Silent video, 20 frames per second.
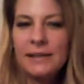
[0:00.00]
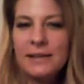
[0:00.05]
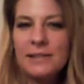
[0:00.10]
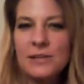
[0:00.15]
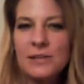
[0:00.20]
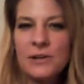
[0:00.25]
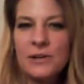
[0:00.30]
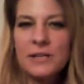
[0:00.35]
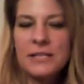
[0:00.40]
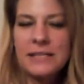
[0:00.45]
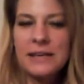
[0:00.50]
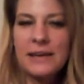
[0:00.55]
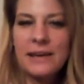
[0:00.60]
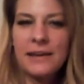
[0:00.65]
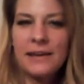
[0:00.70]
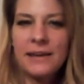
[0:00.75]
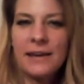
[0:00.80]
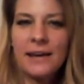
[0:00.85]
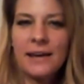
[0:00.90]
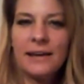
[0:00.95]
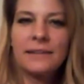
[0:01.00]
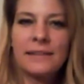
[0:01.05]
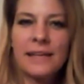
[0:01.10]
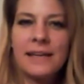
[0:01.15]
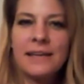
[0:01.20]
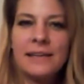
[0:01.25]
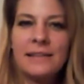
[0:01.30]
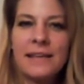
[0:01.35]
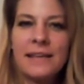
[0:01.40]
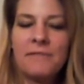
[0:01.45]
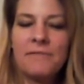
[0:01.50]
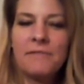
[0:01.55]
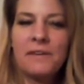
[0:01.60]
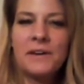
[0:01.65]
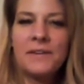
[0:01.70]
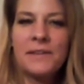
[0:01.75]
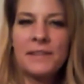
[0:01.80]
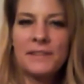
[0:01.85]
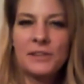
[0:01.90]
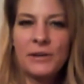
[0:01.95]
as long as they
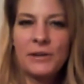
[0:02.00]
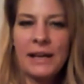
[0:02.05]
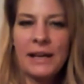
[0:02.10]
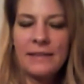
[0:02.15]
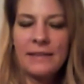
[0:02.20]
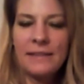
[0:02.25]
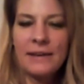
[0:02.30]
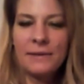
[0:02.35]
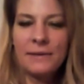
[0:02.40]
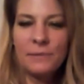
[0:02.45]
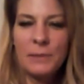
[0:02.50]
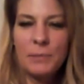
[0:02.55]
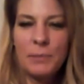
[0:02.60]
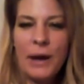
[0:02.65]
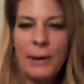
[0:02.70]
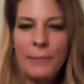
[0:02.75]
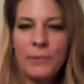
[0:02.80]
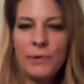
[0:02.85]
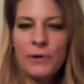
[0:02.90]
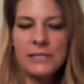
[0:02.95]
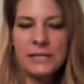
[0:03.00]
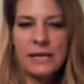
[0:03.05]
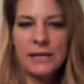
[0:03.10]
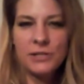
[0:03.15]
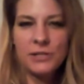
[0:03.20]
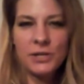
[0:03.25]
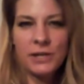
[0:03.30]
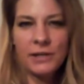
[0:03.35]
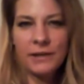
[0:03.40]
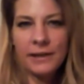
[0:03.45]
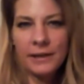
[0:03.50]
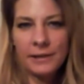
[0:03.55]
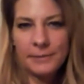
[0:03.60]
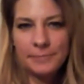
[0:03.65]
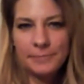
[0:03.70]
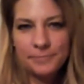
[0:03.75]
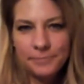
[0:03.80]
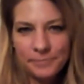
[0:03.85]
feel that they're getting the proper attention. Yeah.